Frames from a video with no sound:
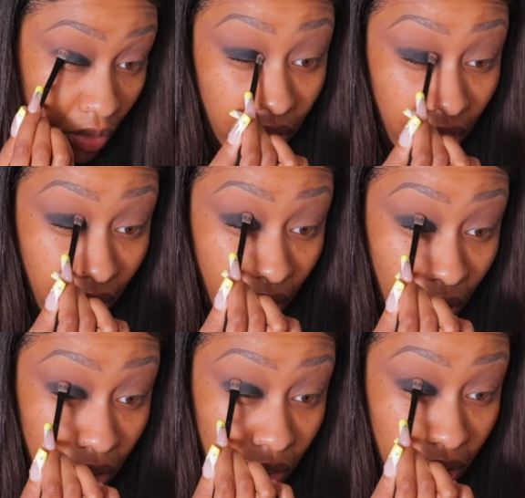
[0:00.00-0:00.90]
Now
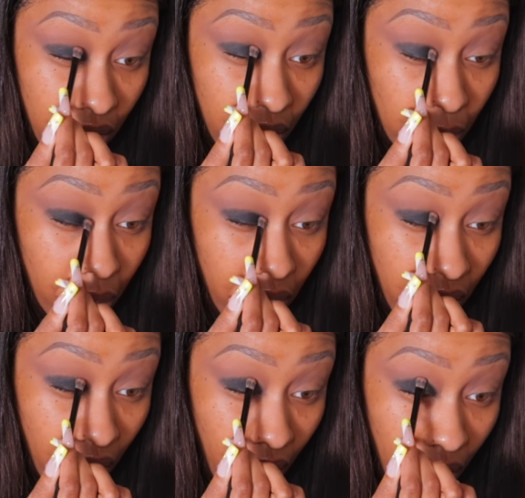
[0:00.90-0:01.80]
you can bring
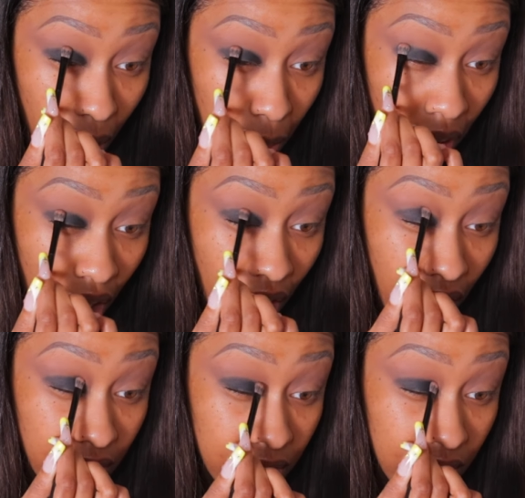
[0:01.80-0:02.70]
it up
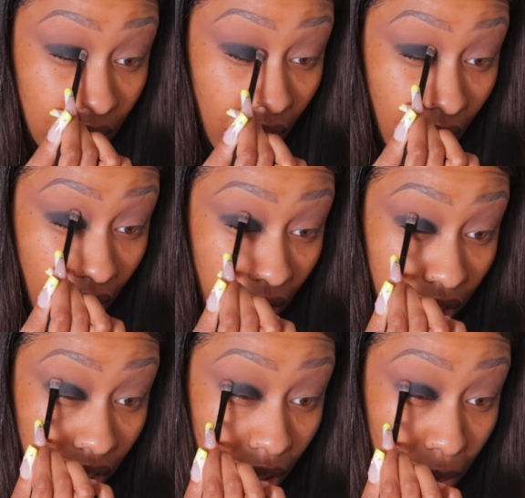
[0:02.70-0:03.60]
a
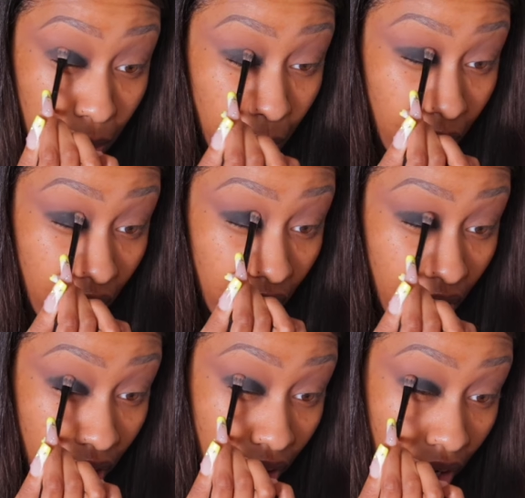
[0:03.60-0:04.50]
tiny bit
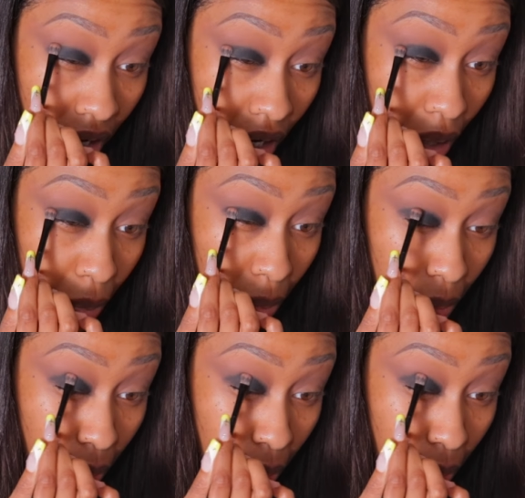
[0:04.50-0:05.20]
above